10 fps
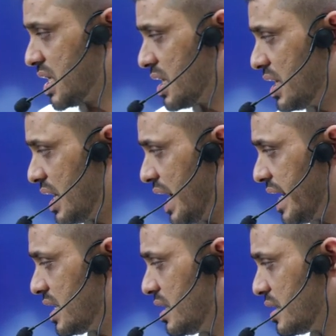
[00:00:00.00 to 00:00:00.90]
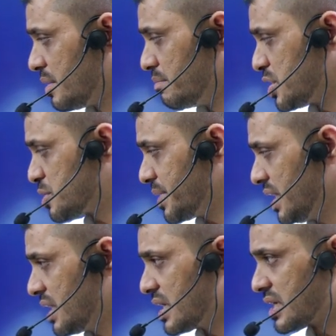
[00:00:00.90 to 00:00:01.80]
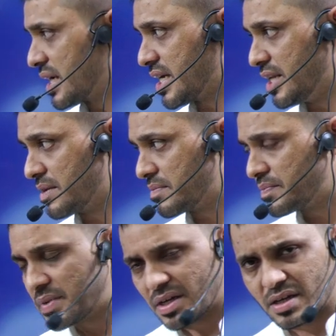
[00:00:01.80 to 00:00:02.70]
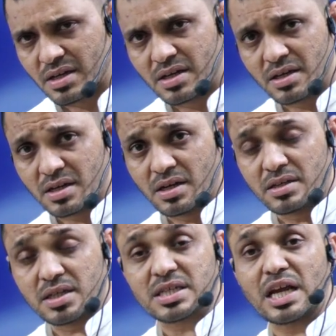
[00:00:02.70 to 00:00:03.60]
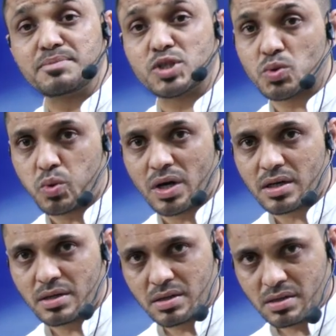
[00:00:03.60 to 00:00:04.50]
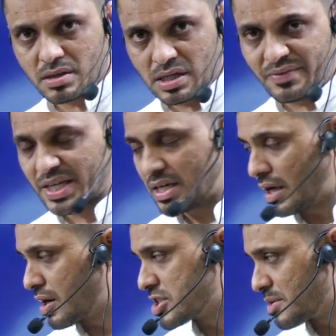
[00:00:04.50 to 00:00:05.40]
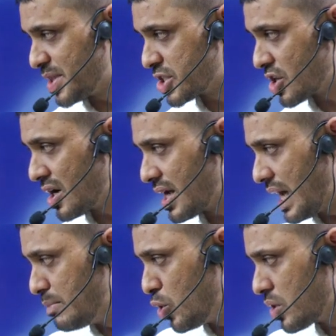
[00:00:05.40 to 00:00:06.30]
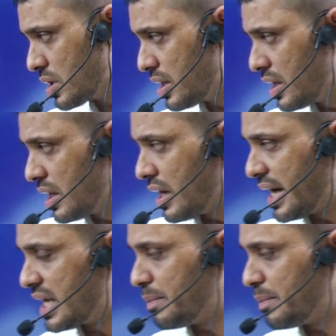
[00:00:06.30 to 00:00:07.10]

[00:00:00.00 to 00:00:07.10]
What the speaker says: deer and Mishmi Takin. The tribes who are living in Arunachal Pradesh are Abor and